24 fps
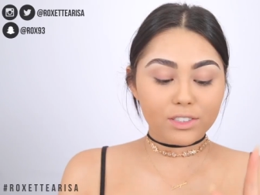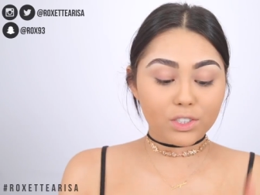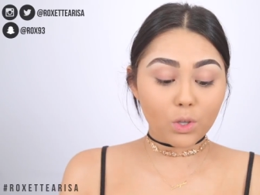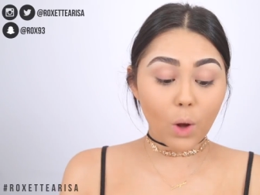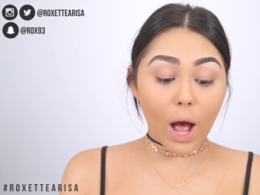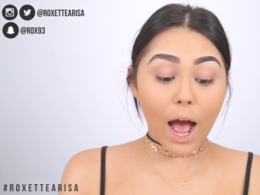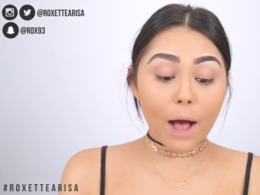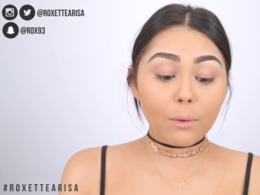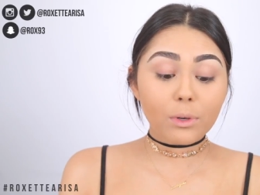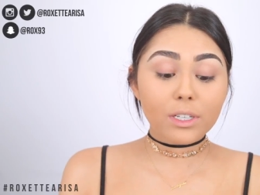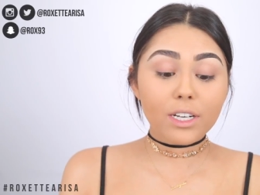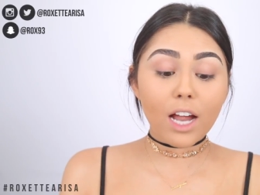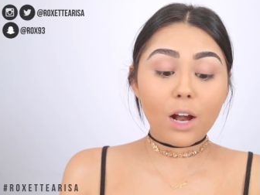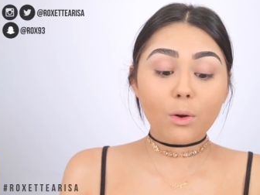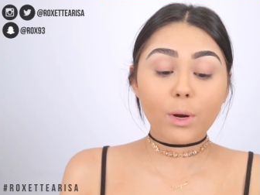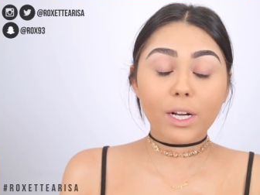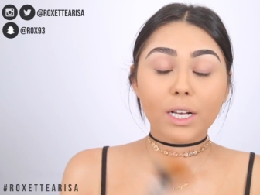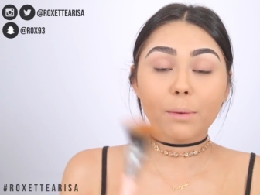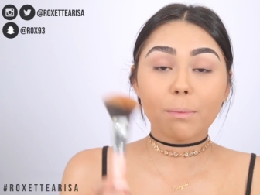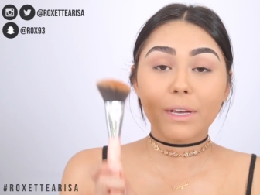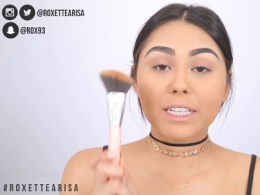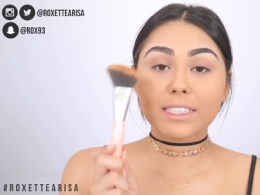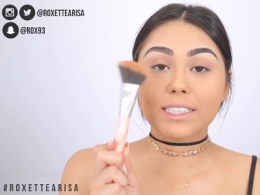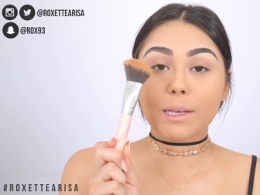So I would not
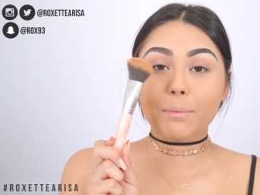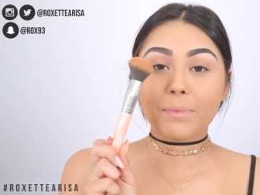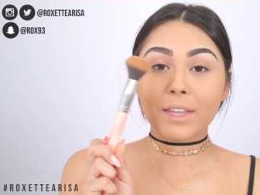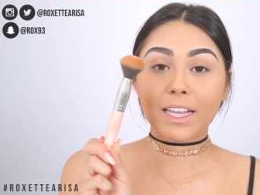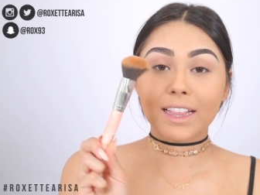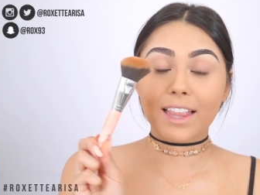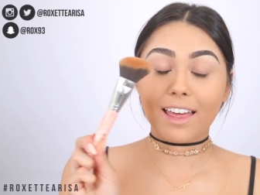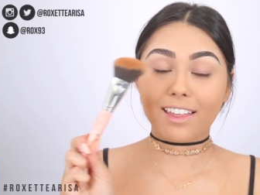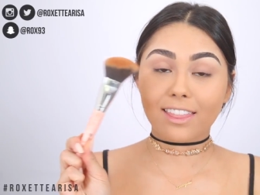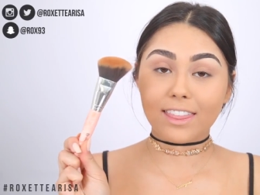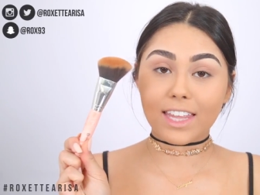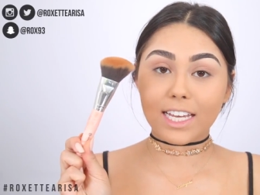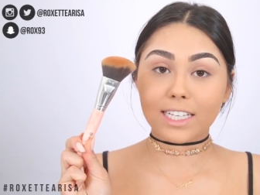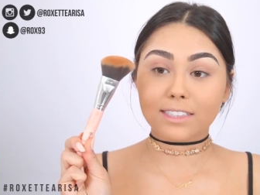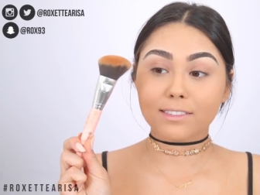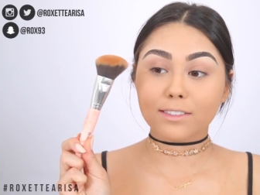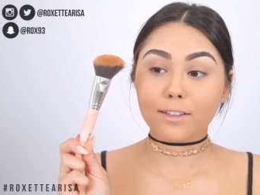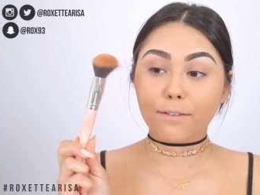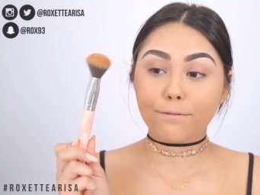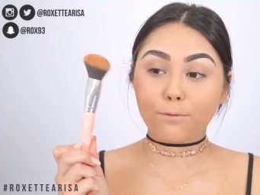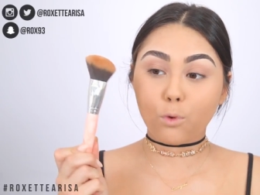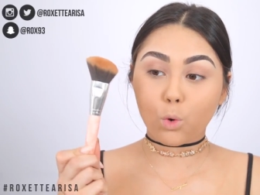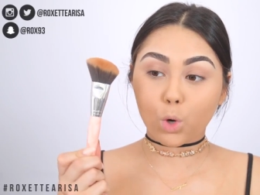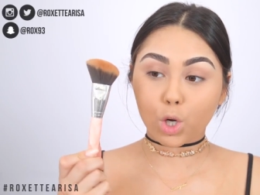recommend something like
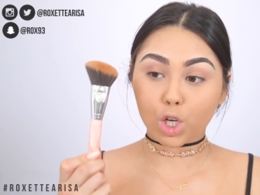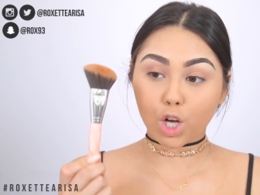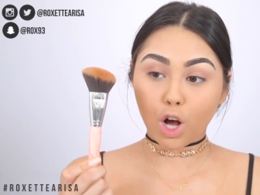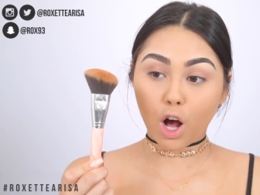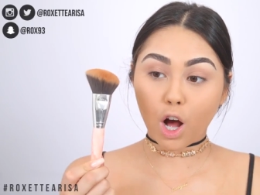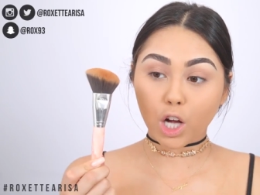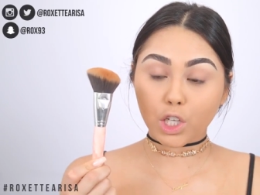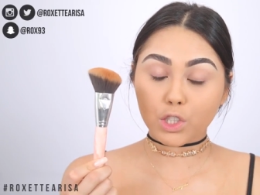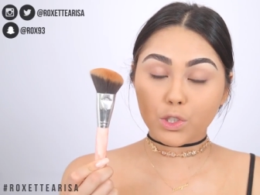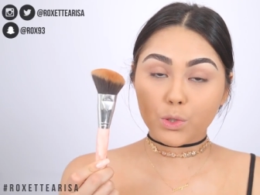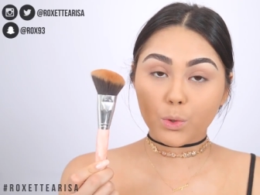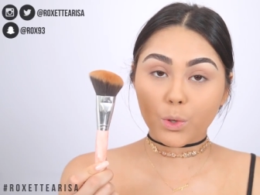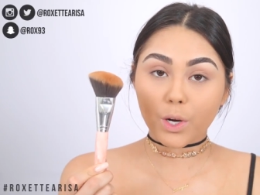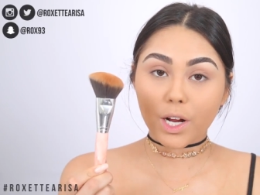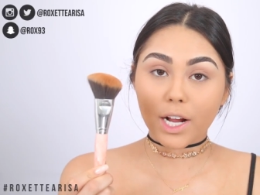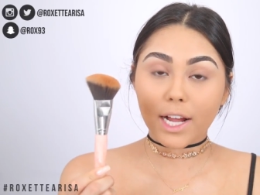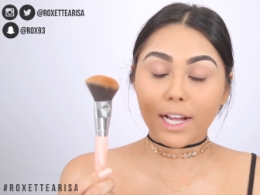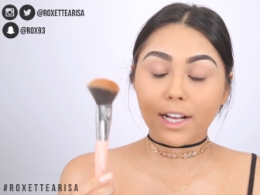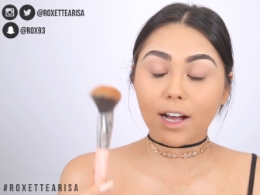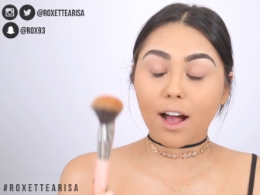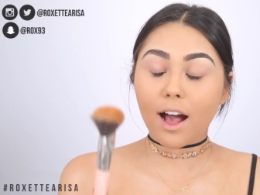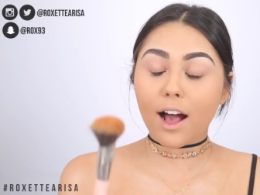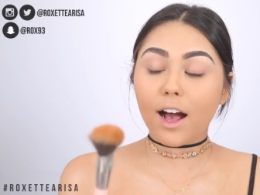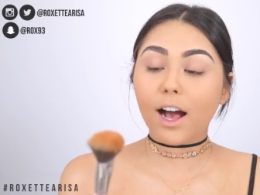this for
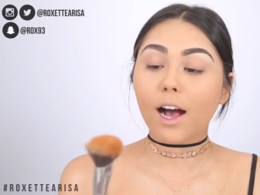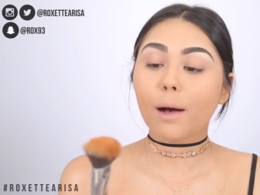contouring,